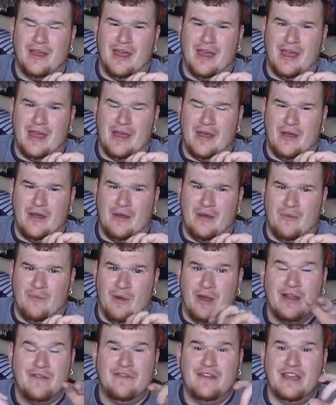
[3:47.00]

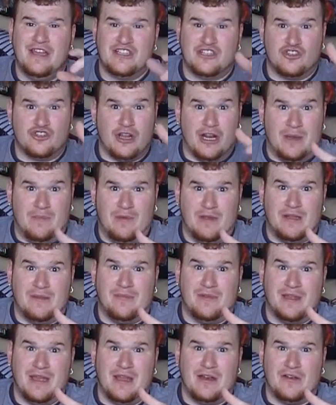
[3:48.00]
one of each, and try to put
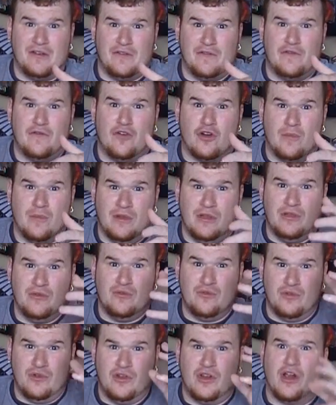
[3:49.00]
them together to form a
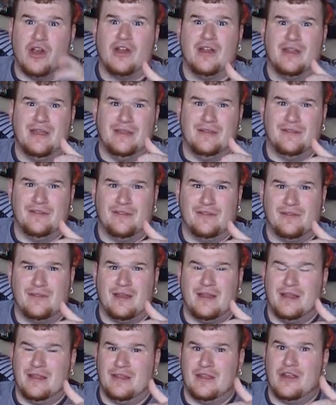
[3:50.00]
new Guardians,
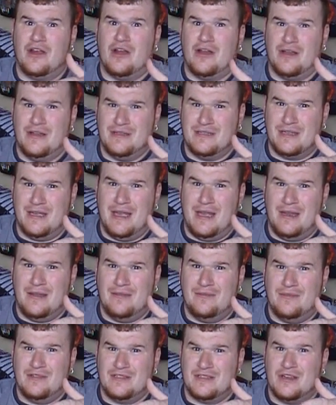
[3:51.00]
kind of like the Guardians
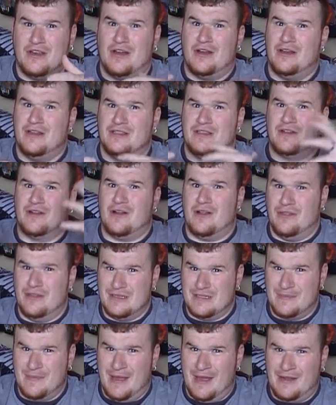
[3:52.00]
again, because the Guardians are all
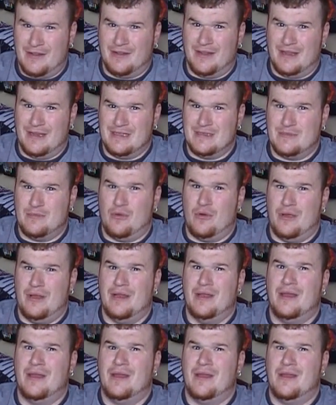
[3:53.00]
dismantled at this point.
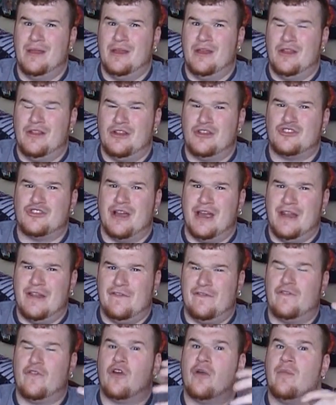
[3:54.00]
They're trying to
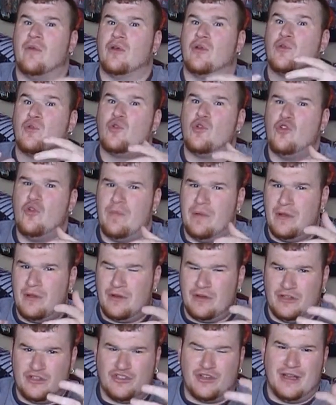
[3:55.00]
form a group in
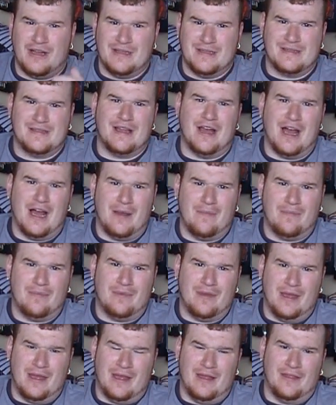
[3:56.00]
order to try to stop
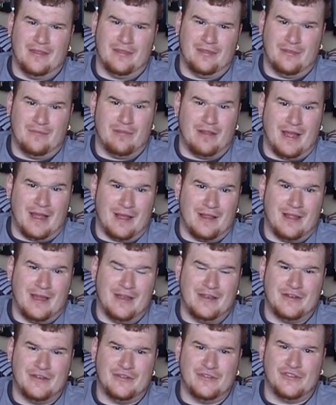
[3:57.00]
the Black
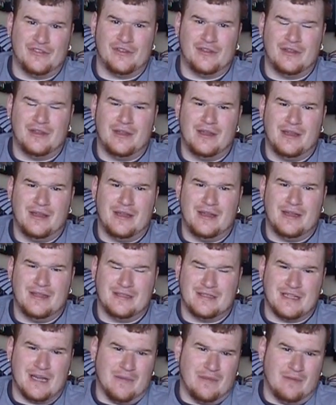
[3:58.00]
Lanterns
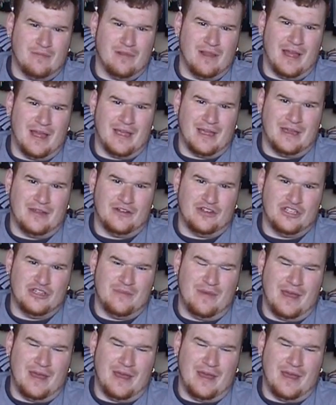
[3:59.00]
and stop the black energy